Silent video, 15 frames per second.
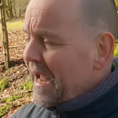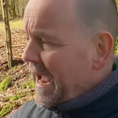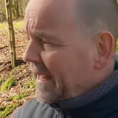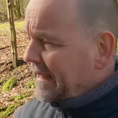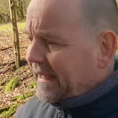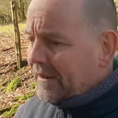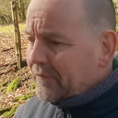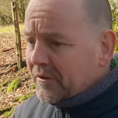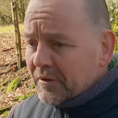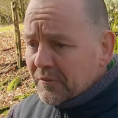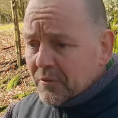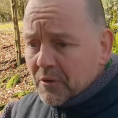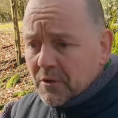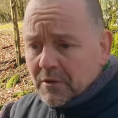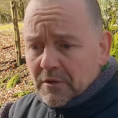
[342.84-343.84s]
And then we
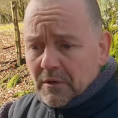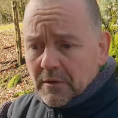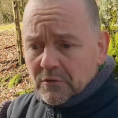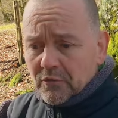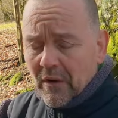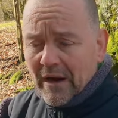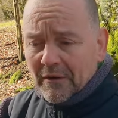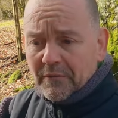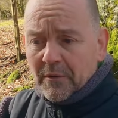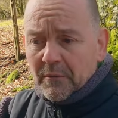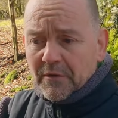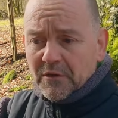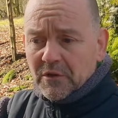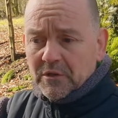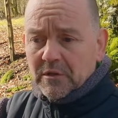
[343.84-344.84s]
were driving
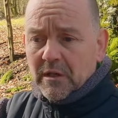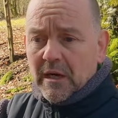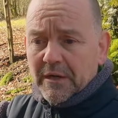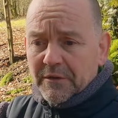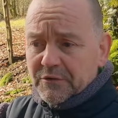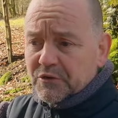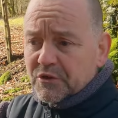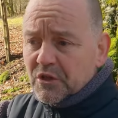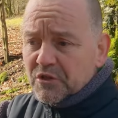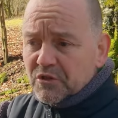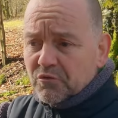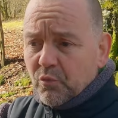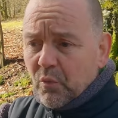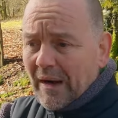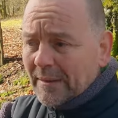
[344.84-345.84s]
with the car
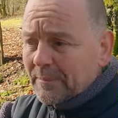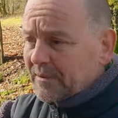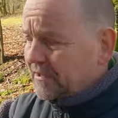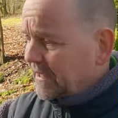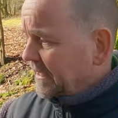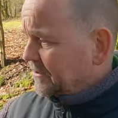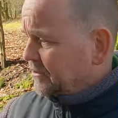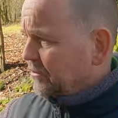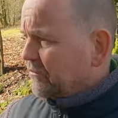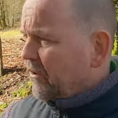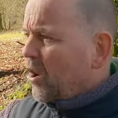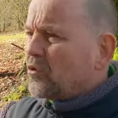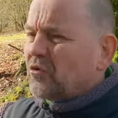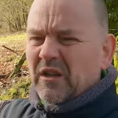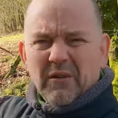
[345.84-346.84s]
just right beside the
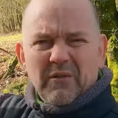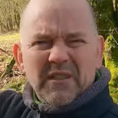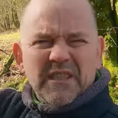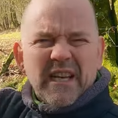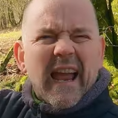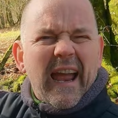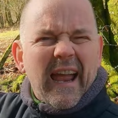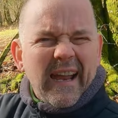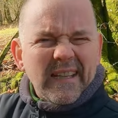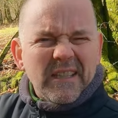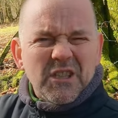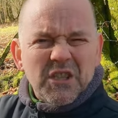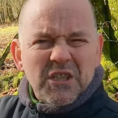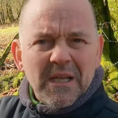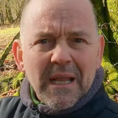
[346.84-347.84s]
road. There is a
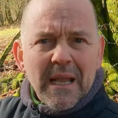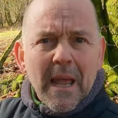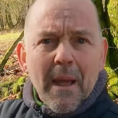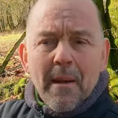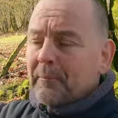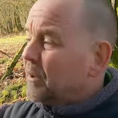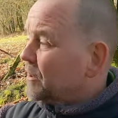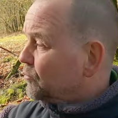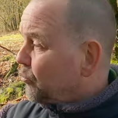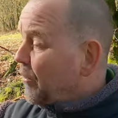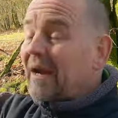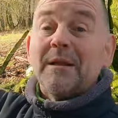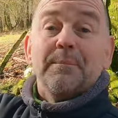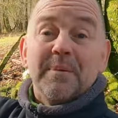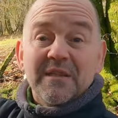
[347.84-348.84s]
hedge, but
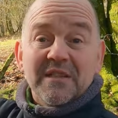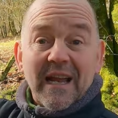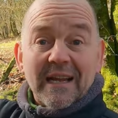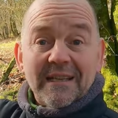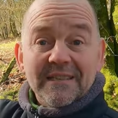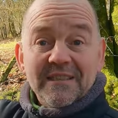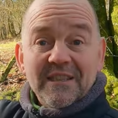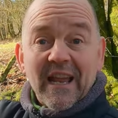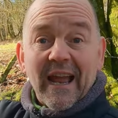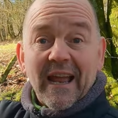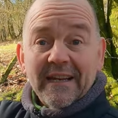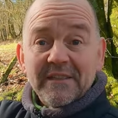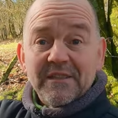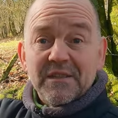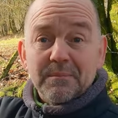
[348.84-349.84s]
right beside the
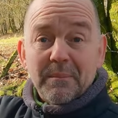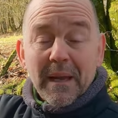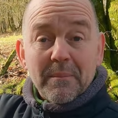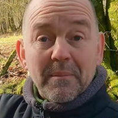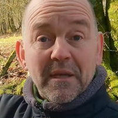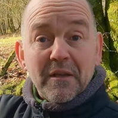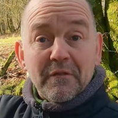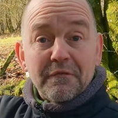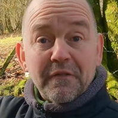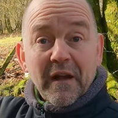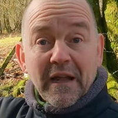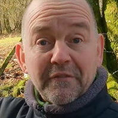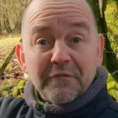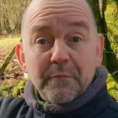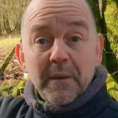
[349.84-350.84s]
hedge, maybe
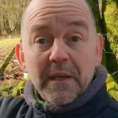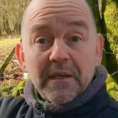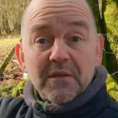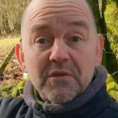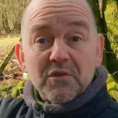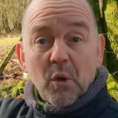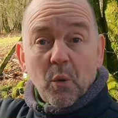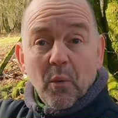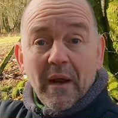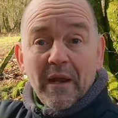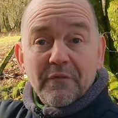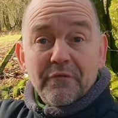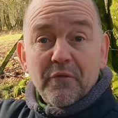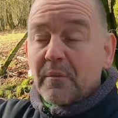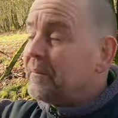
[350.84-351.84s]
5 meters
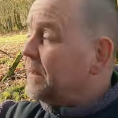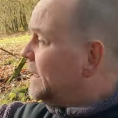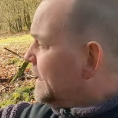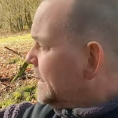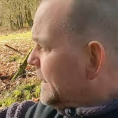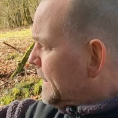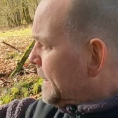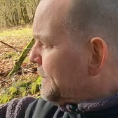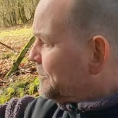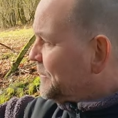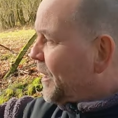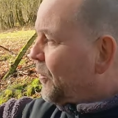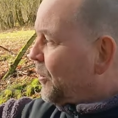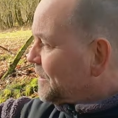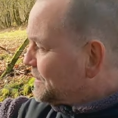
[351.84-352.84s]
away from me,
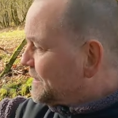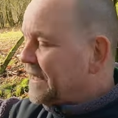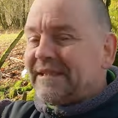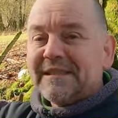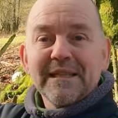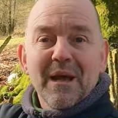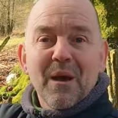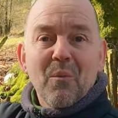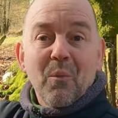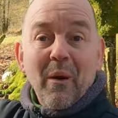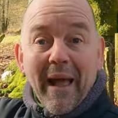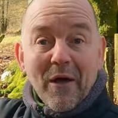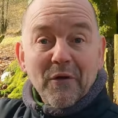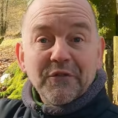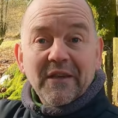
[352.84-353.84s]
there was this
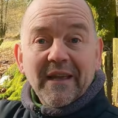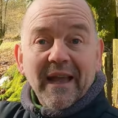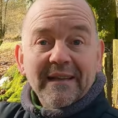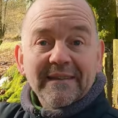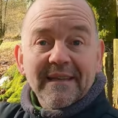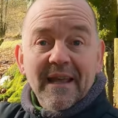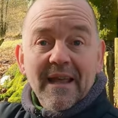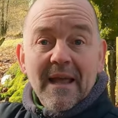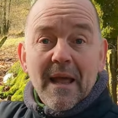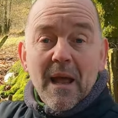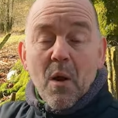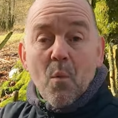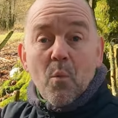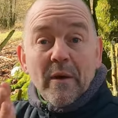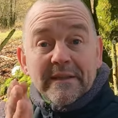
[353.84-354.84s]
wildcat
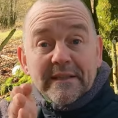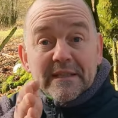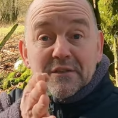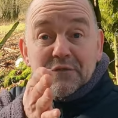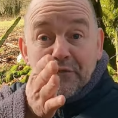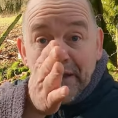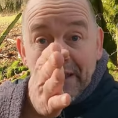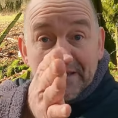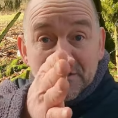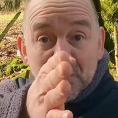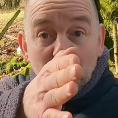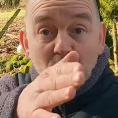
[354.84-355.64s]
with his face